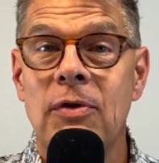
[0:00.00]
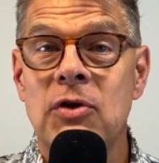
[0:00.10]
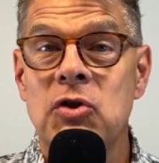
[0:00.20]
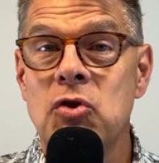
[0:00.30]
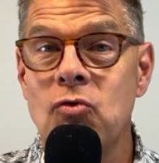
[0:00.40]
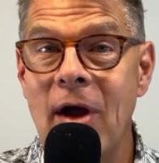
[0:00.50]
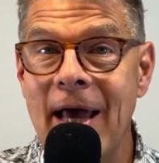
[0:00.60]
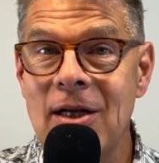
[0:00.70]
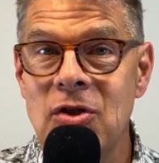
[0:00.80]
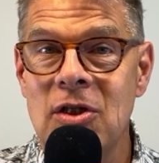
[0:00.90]
the
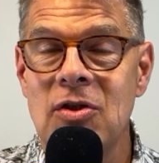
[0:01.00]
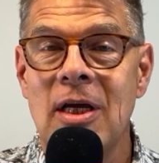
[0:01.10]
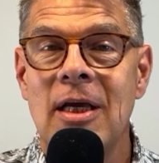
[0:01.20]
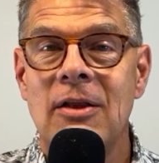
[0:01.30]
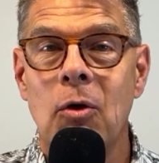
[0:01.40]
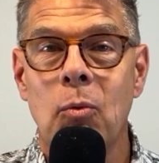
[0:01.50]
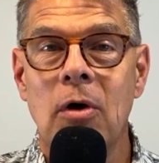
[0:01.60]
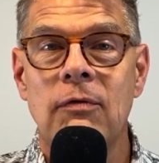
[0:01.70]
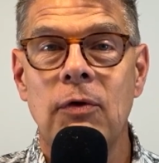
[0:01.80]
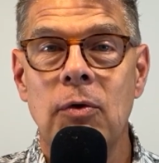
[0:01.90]
strategies that
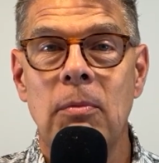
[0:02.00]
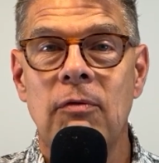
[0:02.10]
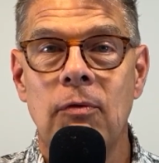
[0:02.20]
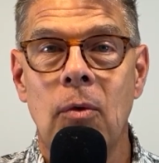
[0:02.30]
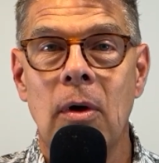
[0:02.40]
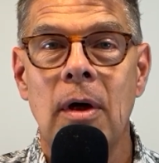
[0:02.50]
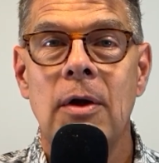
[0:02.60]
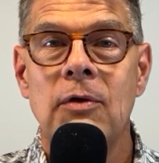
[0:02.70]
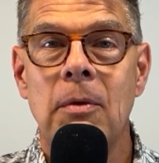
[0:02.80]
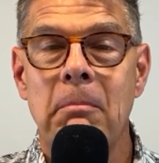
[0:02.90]
worked for you before
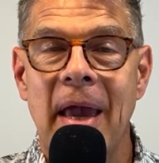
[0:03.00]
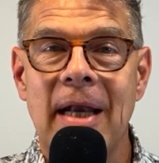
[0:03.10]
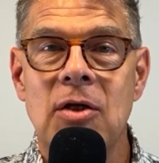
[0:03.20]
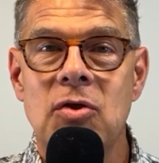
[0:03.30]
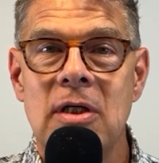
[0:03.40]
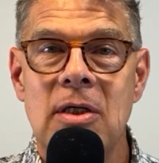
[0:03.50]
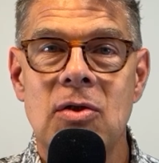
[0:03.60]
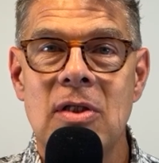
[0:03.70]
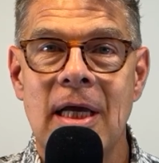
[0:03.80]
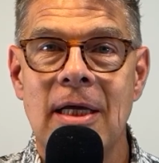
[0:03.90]
to manage
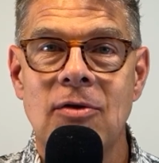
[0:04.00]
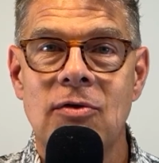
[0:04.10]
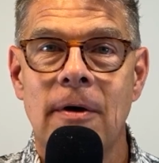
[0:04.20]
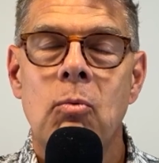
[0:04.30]
these things.